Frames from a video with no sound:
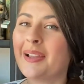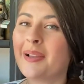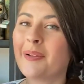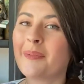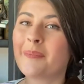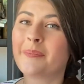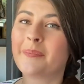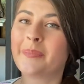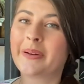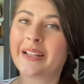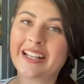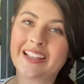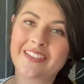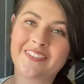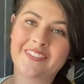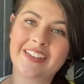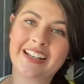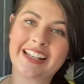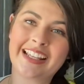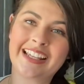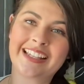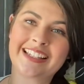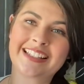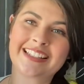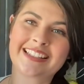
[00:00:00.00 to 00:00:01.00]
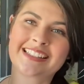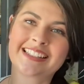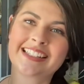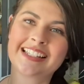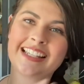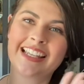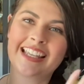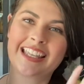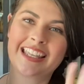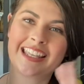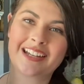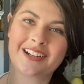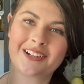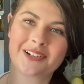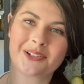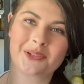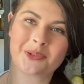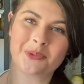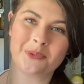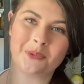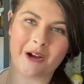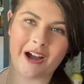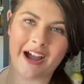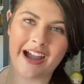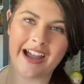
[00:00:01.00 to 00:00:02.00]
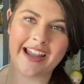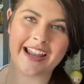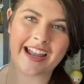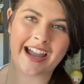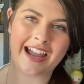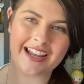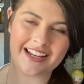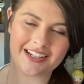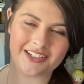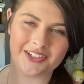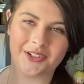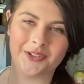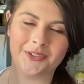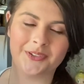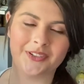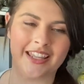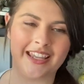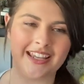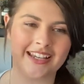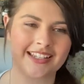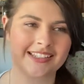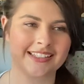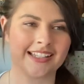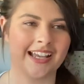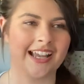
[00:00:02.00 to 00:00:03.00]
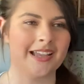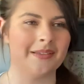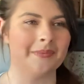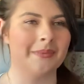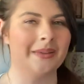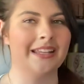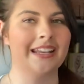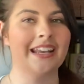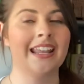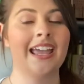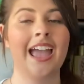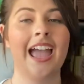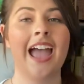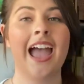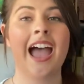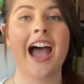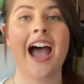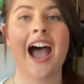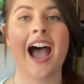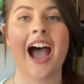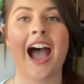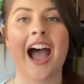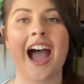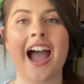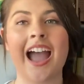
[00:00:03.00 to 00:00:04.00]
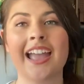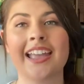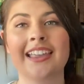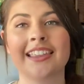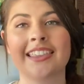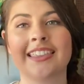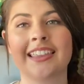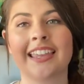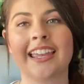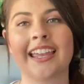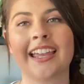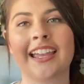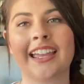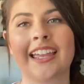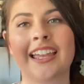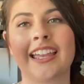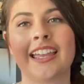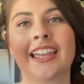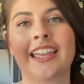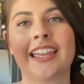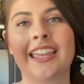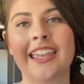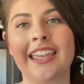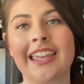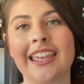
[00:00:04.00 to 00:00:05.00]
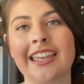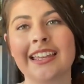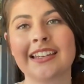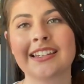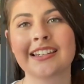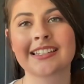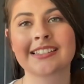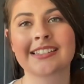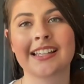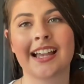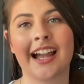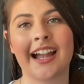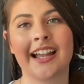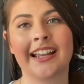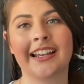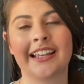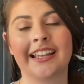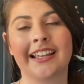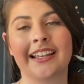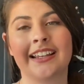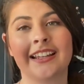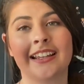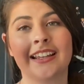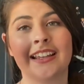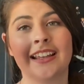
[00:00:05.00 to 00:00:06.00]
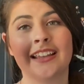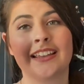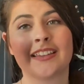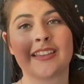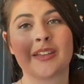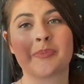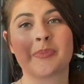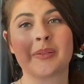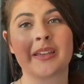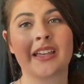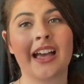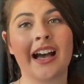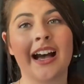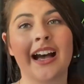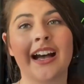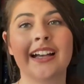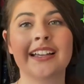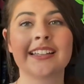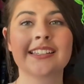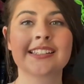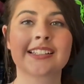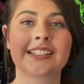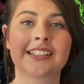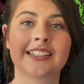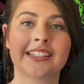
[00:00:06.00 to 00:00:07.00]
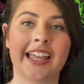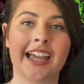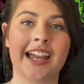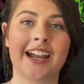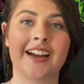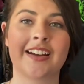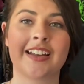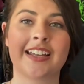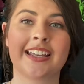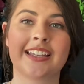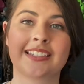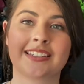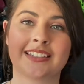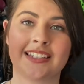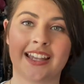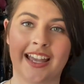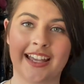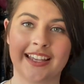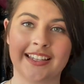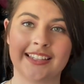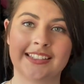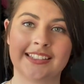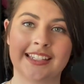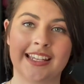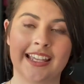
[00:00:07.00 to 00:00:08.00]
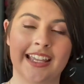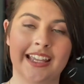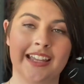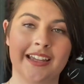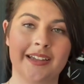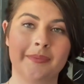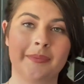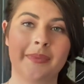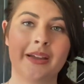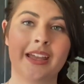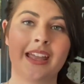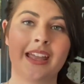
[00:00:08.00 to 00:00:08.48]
but if it is, here's why I don't like Simon. I think he decided that because Clary is nice to him,